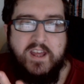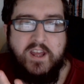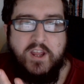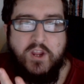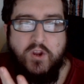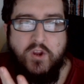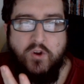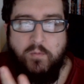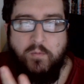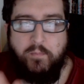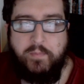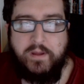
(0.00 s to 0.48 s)

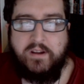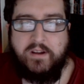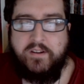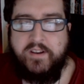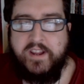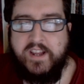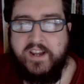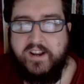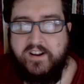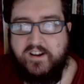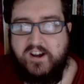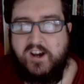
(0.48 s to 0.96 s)
You're
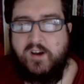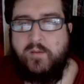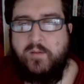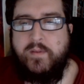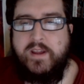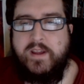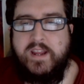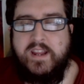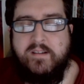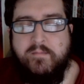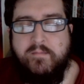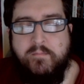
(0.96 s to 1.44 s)
building an
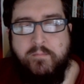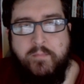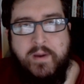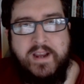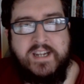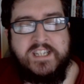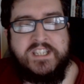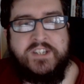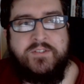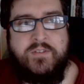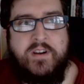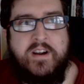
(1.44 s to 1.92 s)
army
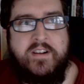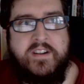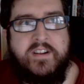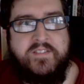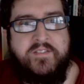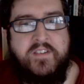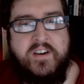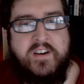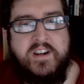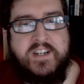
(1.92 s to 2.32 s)
based around a very